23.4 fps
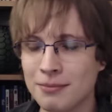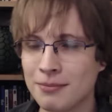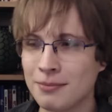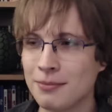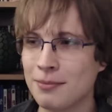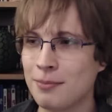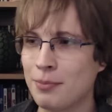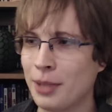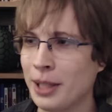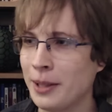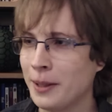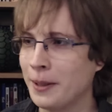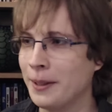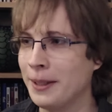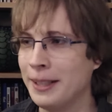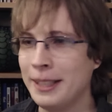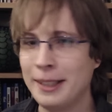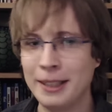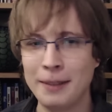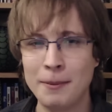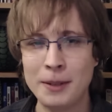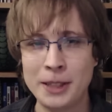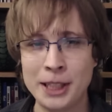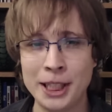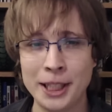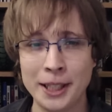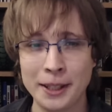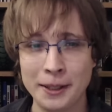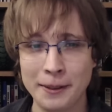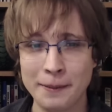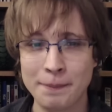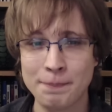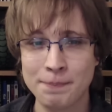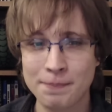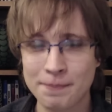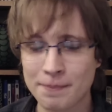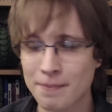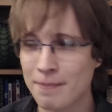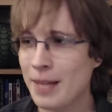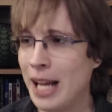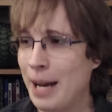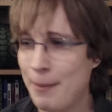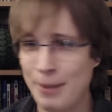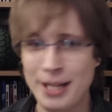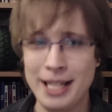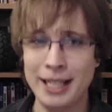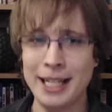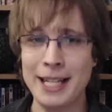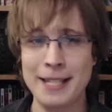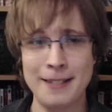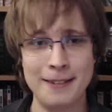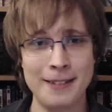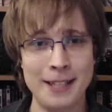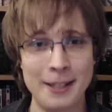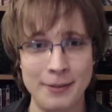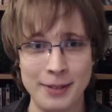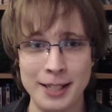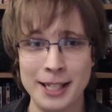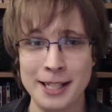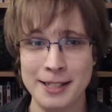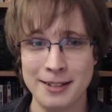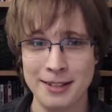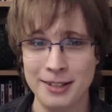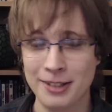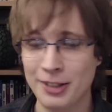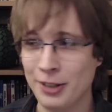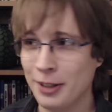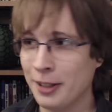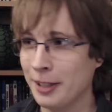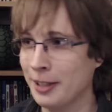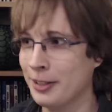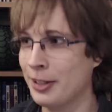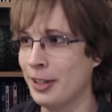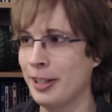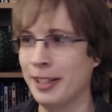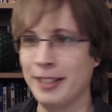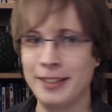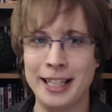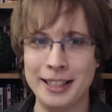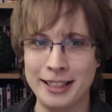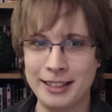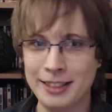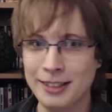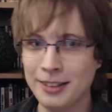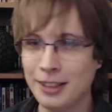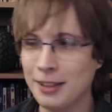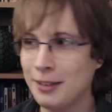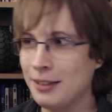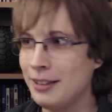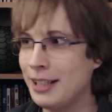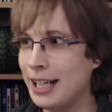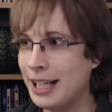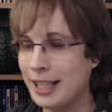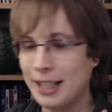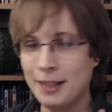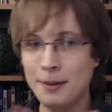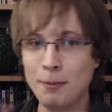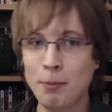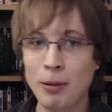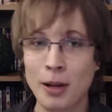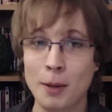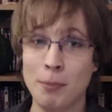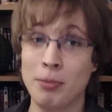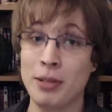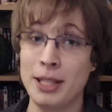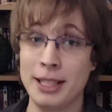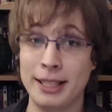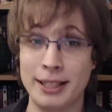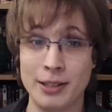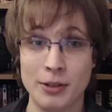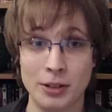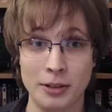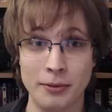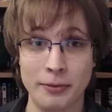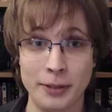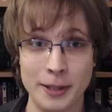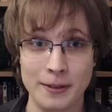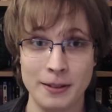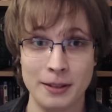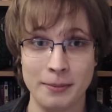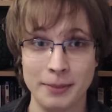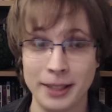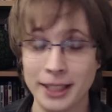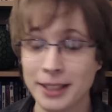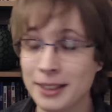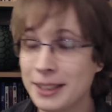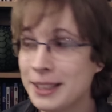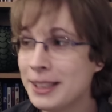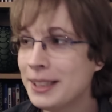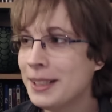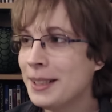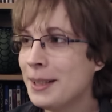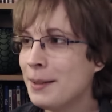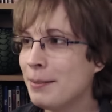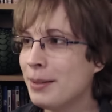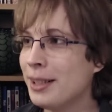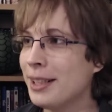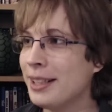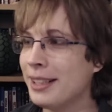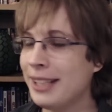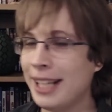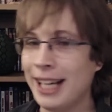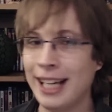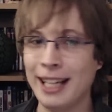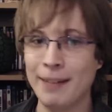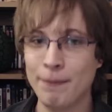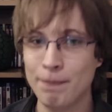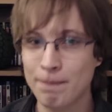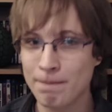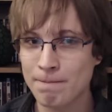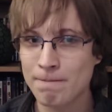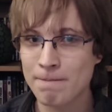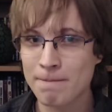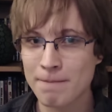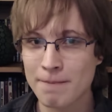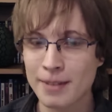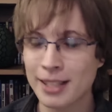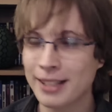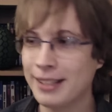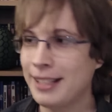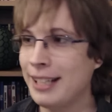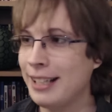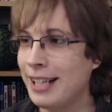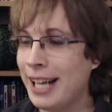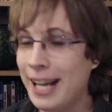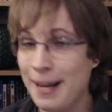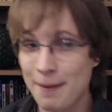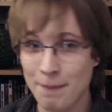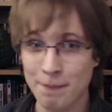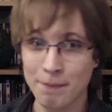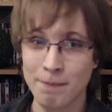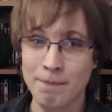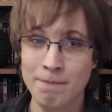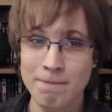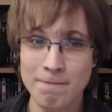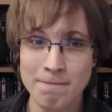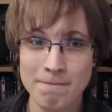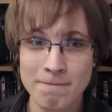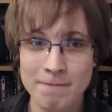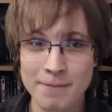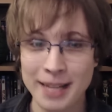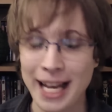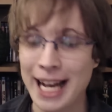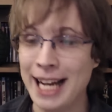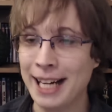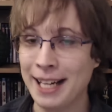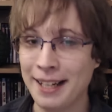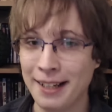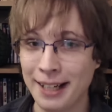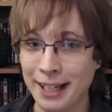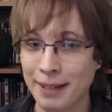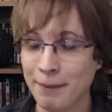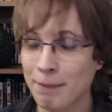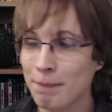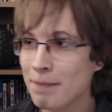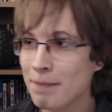broken in two. I mean, I guess if it is the Shogun, that's that plot point still confuses me. But yeah, him, that guy.